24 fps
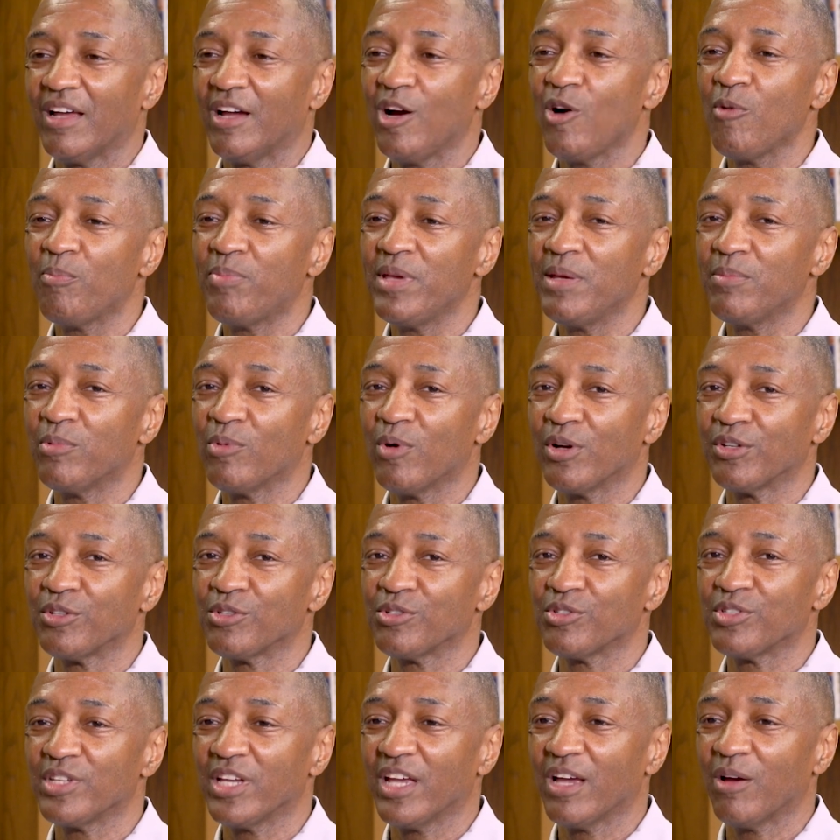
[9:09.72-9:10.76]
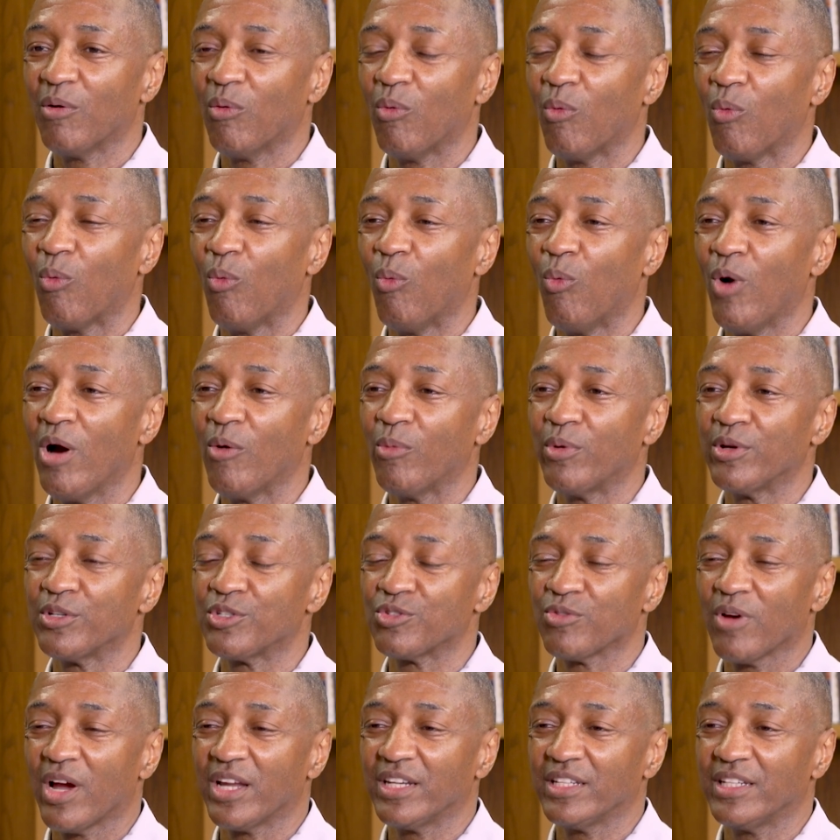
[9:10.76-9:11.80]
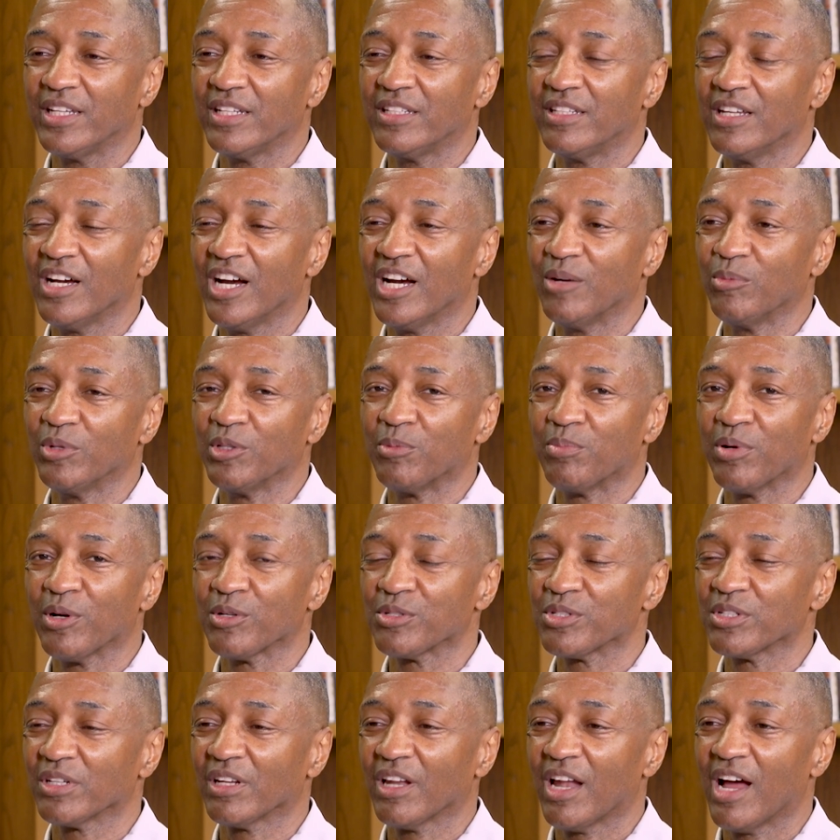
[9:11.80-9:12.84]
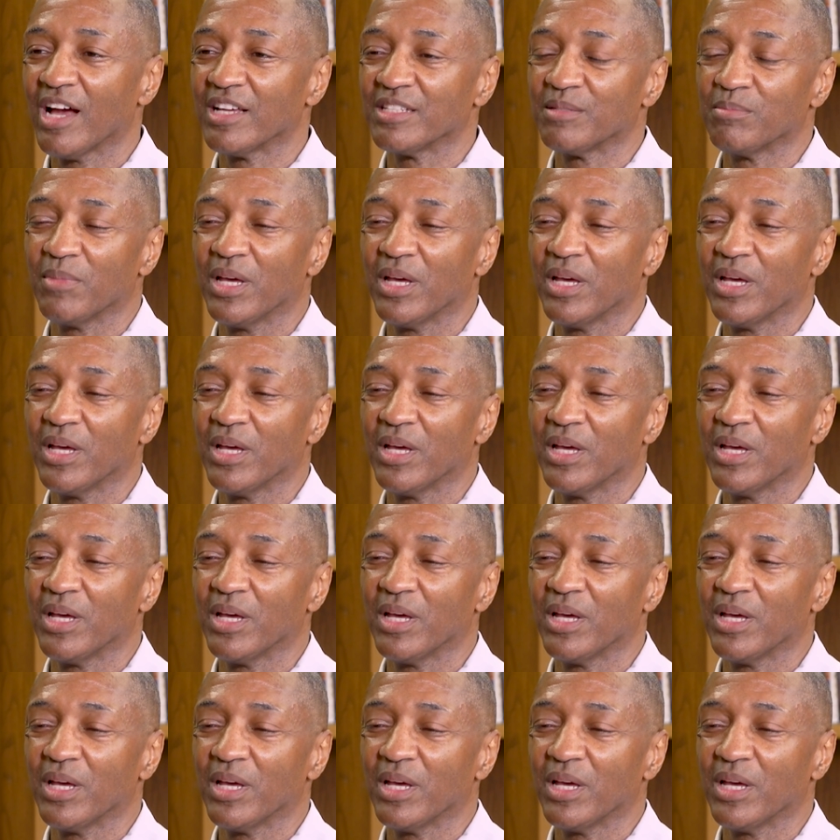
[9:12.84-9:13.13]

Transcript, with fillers: Help people understand what we're trying to get done with personalized